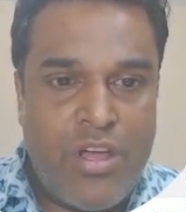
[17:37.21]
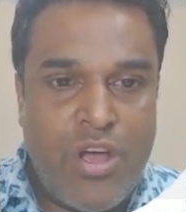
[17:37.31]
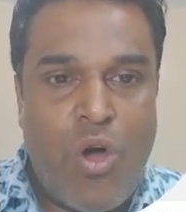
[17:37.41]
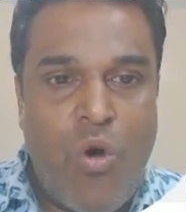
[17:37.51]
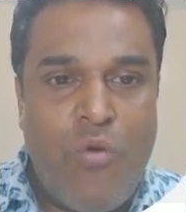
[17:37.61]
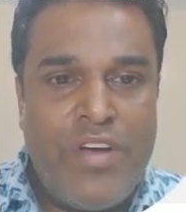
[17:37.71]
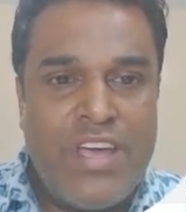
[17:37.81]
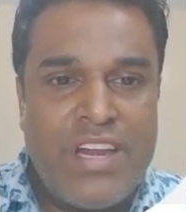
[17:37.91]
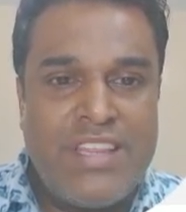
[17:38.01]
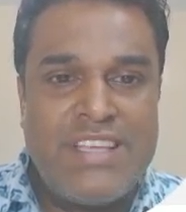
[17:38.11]
Now over
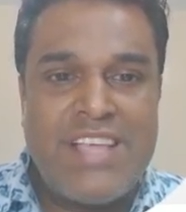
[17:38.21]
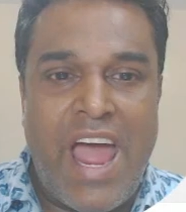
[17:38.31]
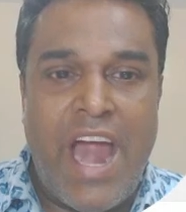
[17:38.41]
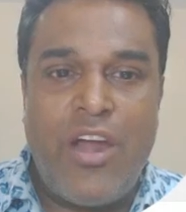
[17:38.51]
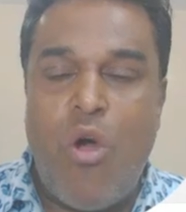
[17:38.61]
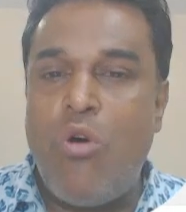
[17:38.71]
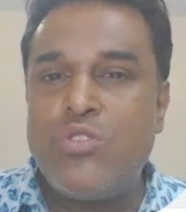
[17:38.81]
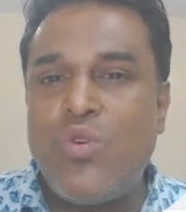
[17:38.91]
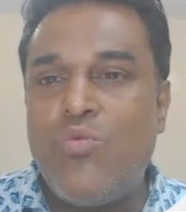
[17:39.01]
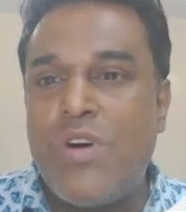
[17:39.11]
here, this and
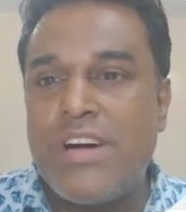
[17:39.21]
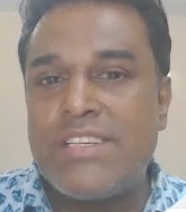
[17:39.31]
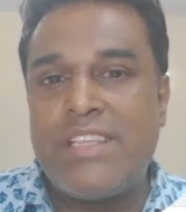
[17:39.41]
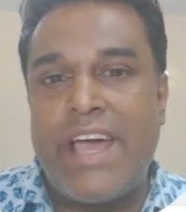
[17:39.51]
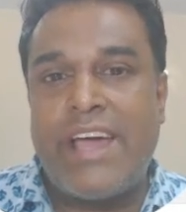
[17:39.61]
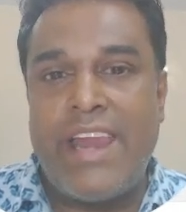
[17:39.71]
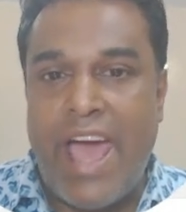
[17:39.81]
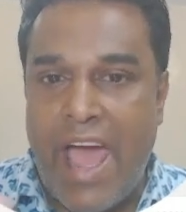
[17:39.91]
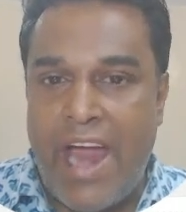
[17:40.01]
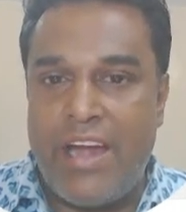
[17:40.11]
also works like an
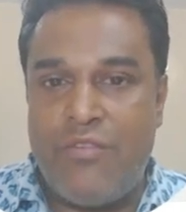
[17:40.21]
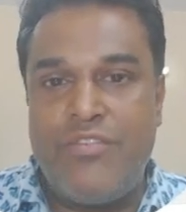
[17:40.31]
and,